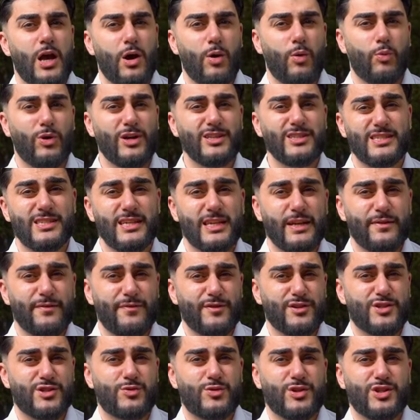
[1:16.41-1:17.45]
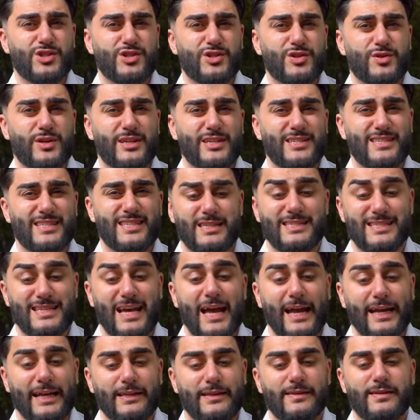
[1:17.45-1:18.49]
Once the infrastructure is
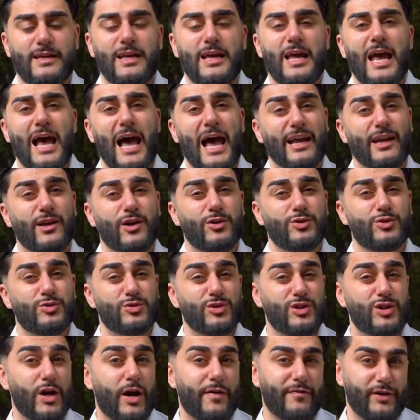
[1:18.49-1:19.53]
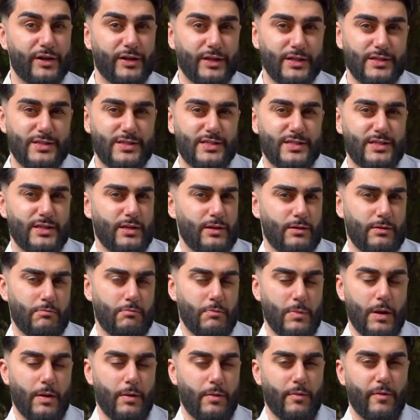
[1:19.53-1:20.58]
designed, I go to the governance.
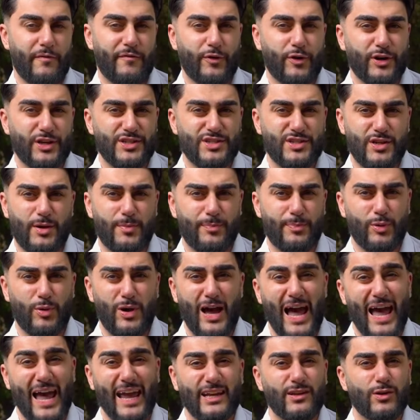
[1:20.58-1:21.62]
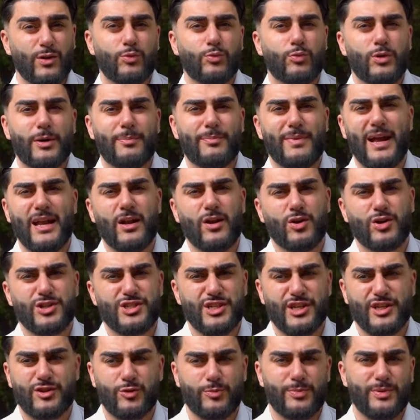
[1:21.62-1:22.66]
For example, I don't want my
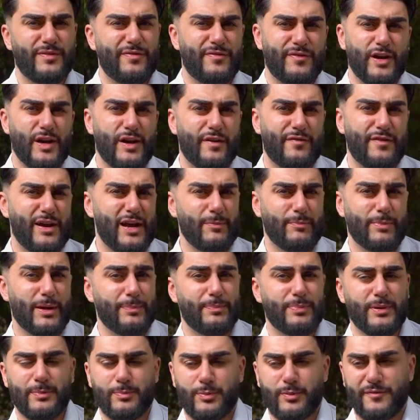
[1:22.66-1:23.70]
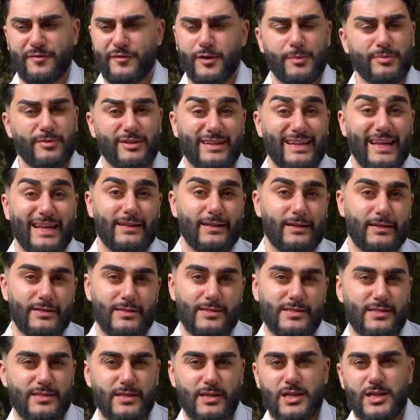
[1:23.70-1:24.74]
logic to be verified by people from the
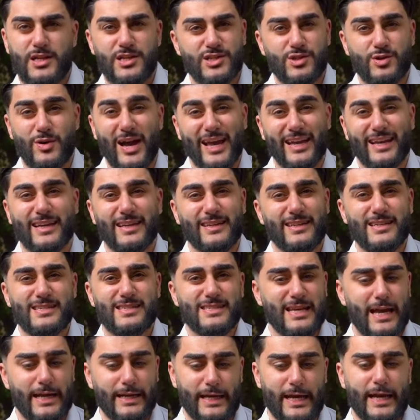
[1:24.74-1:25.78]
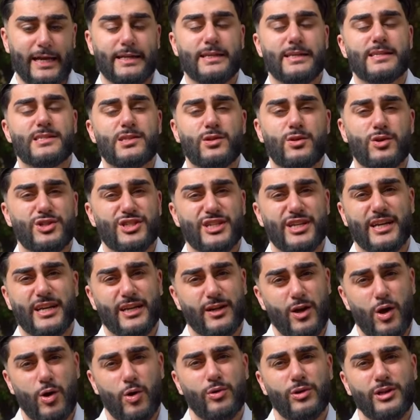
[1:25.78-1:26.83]
Netherlands. So I can decide, hey, this logic can
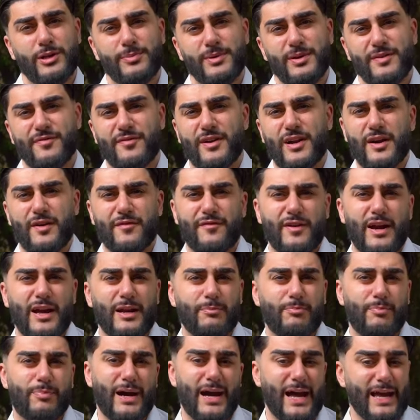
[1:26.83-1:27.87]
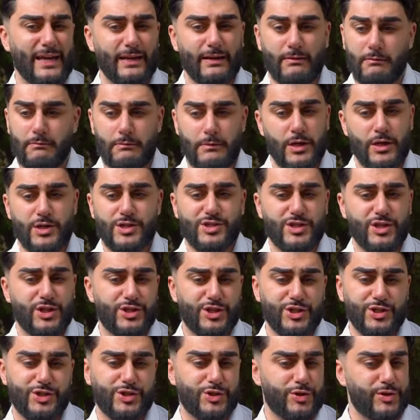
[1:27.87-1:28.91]
only be verified by
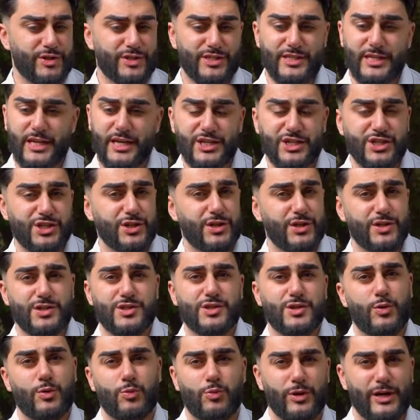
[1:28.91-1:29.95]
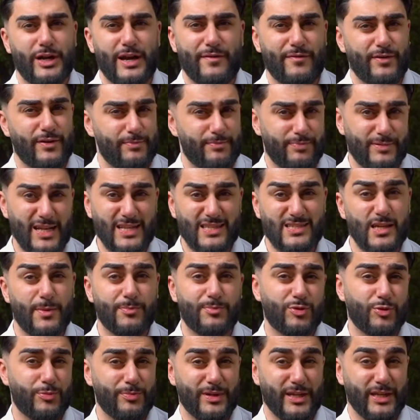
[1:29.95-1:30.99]
certain jurisdictions or whatever. That's
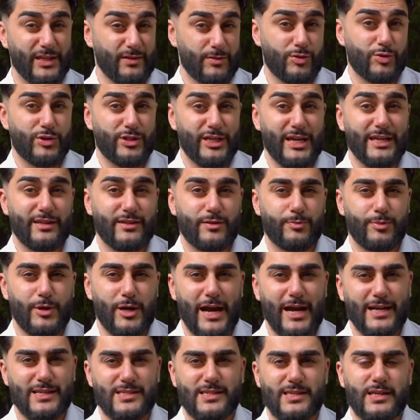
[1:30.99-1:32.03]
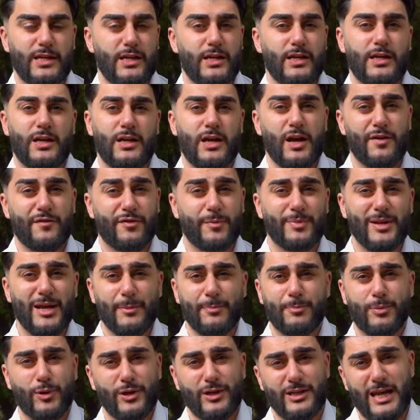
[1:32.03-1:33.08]
up to me, to the enterprise. From
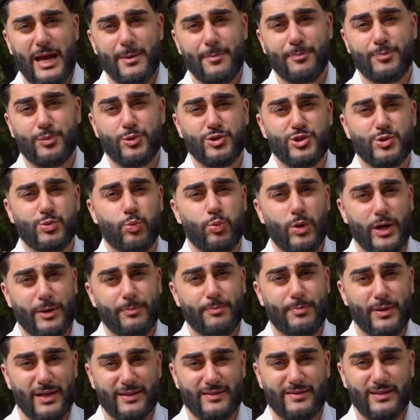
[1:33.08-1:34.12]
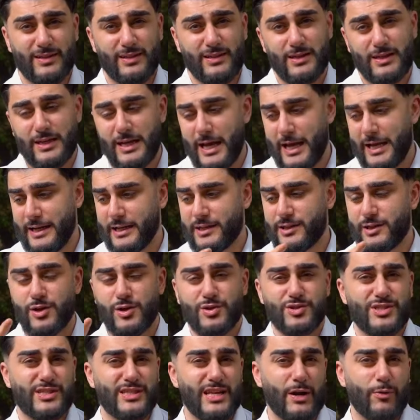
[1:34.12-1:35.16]
that point, I push one button and it
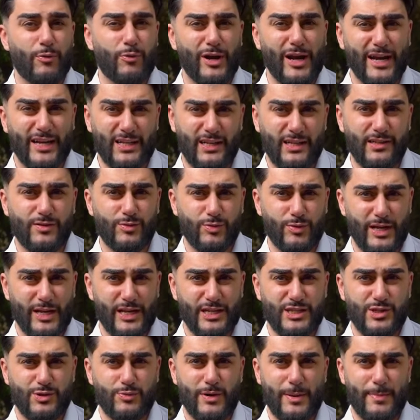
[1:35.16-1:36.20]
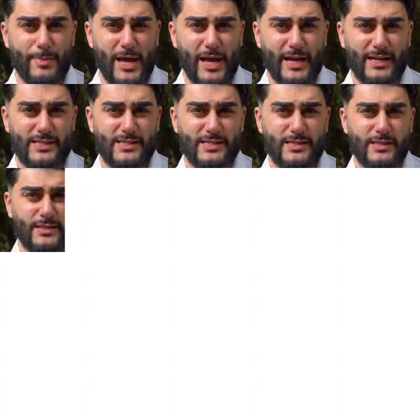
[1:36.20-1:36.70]
goes directly to EnergyWeb X.